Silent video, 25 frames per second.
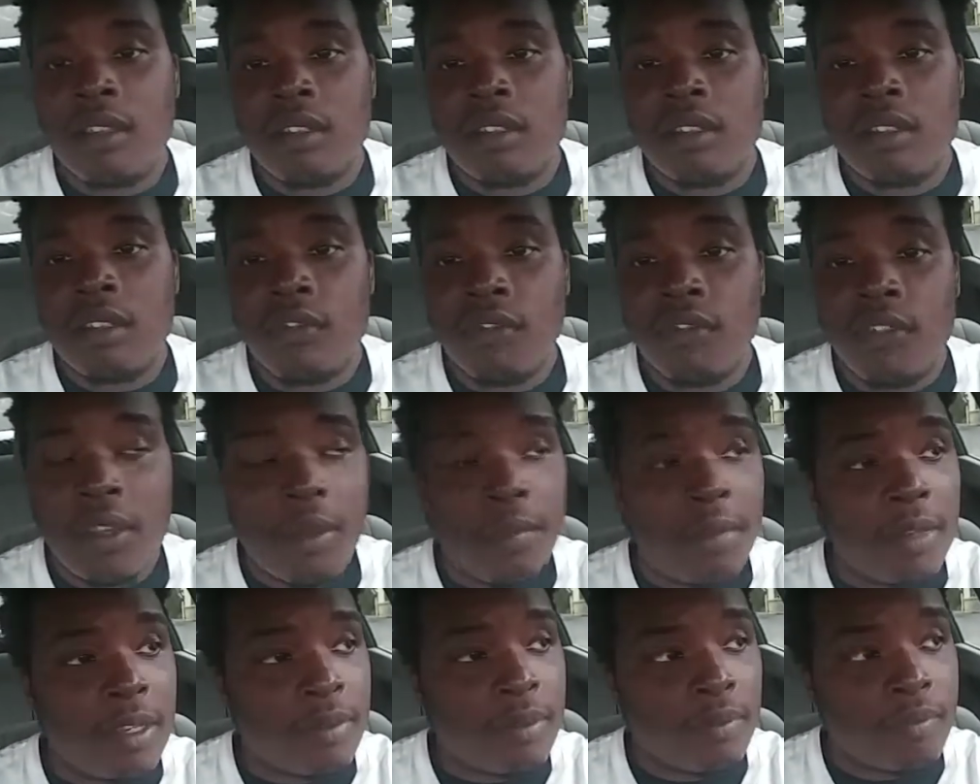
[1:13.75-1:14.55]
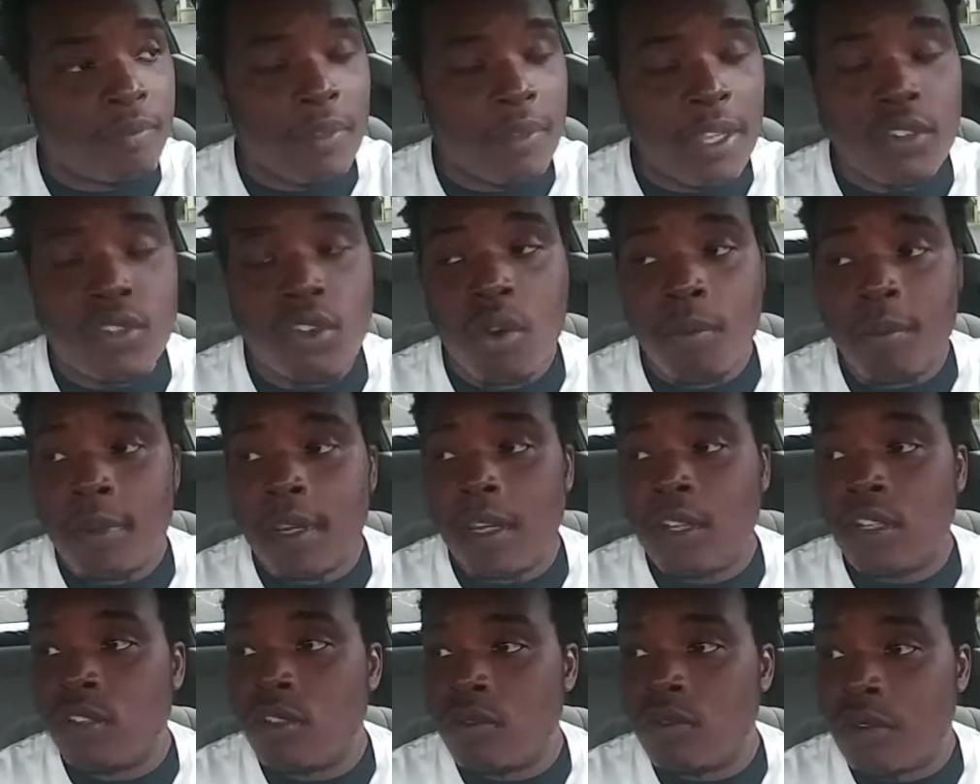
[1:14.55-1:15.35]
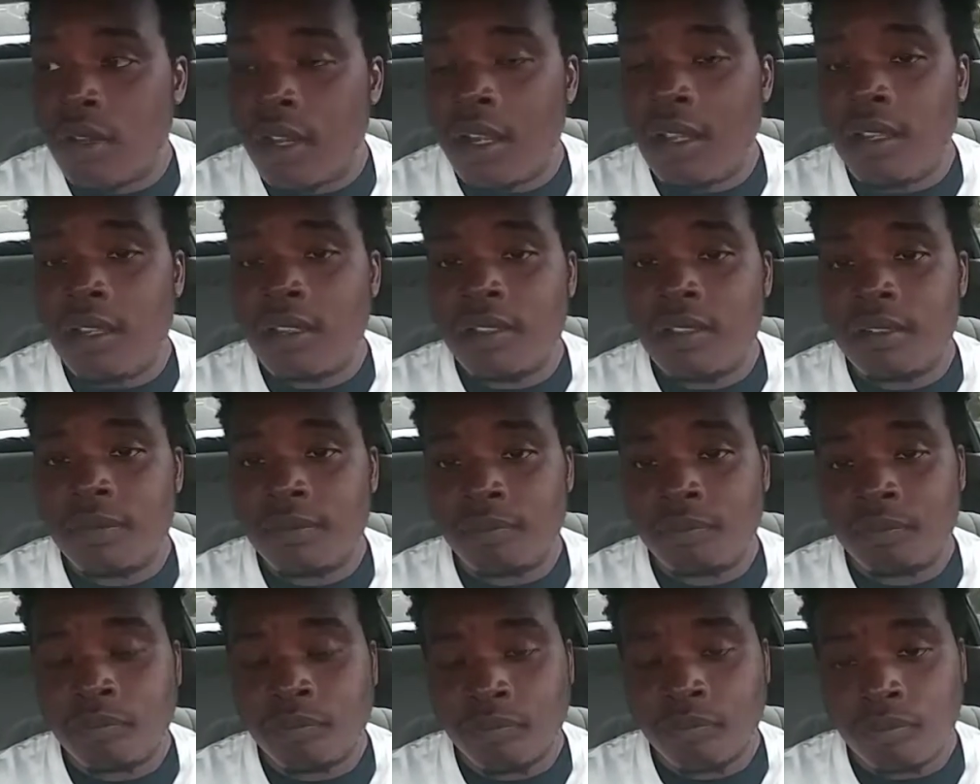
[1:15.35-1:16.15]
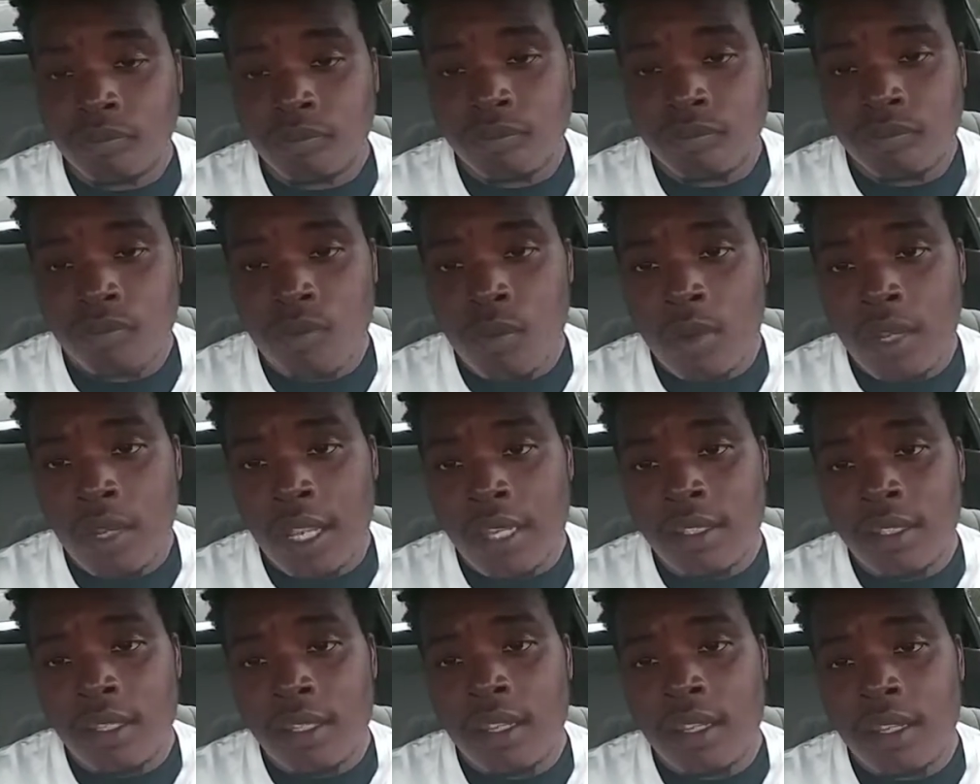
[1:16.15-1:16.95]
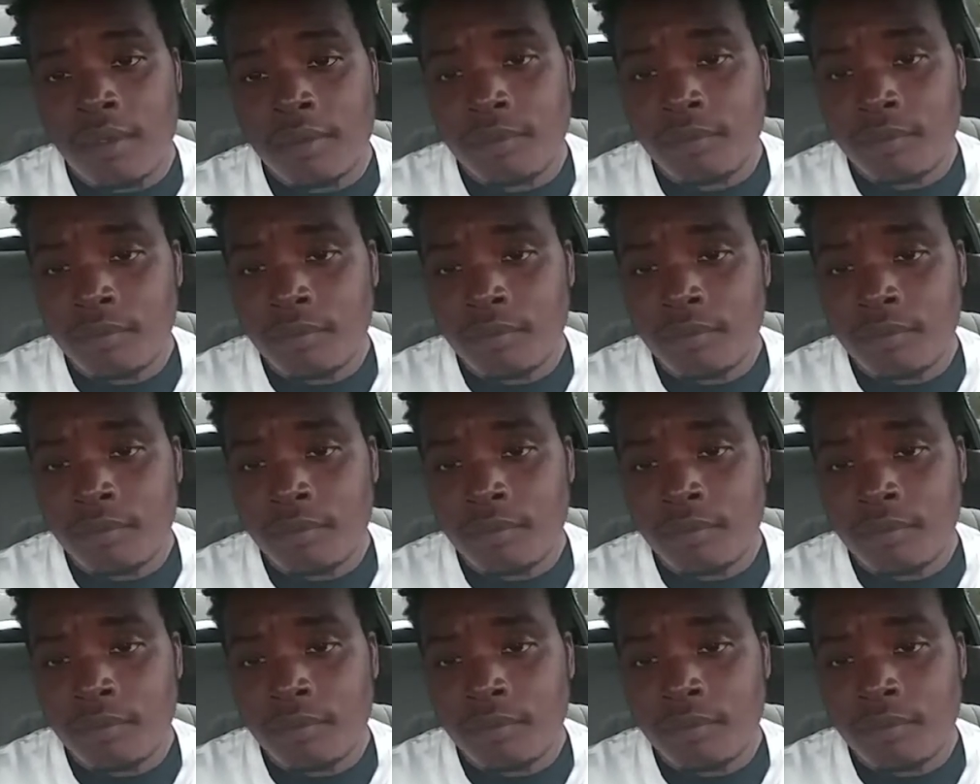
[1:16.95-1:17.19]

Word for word: You feel me? They showed me their true colors when I did that.